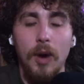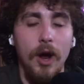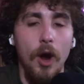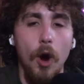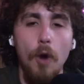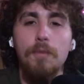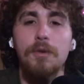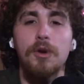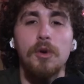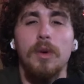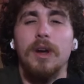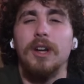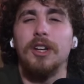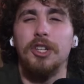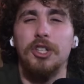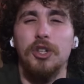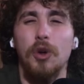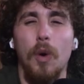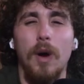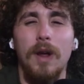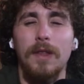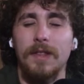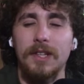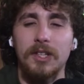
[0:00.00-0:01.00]
I hope you
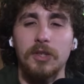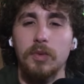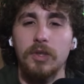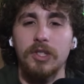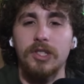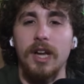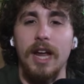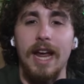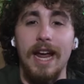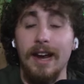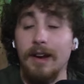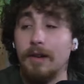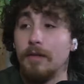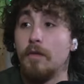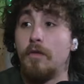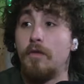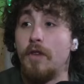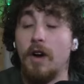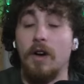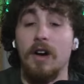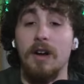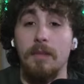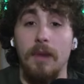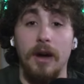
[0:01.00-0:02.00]
enjoyed. This was a
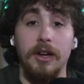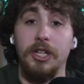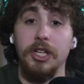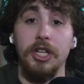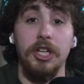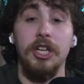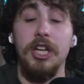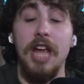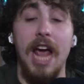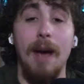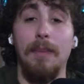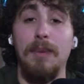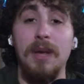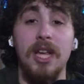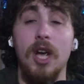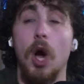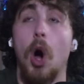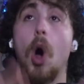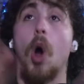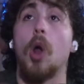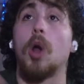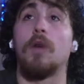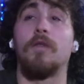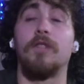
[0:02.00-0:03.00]
very much yappy,
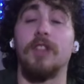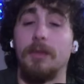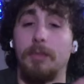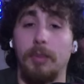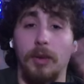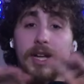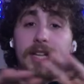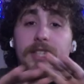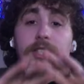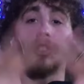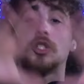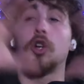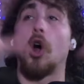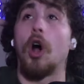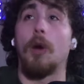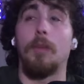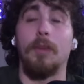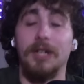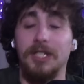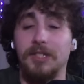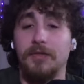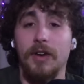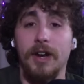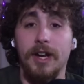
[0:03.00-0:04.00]
all-over-the-place
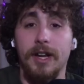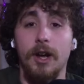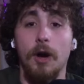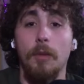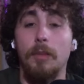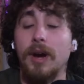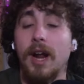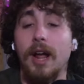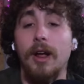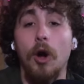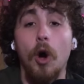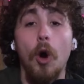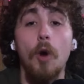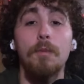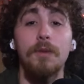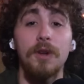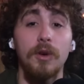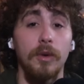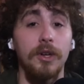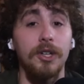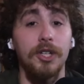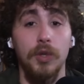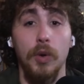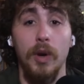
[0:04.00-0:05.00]
garbage video, but I hope
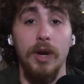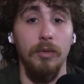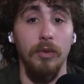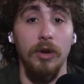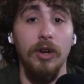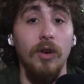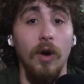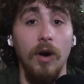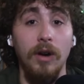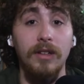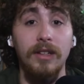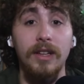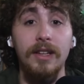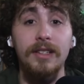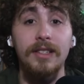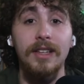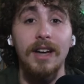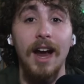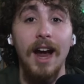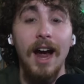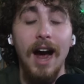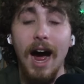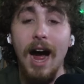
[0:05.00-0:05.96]
you enjoyed regardless.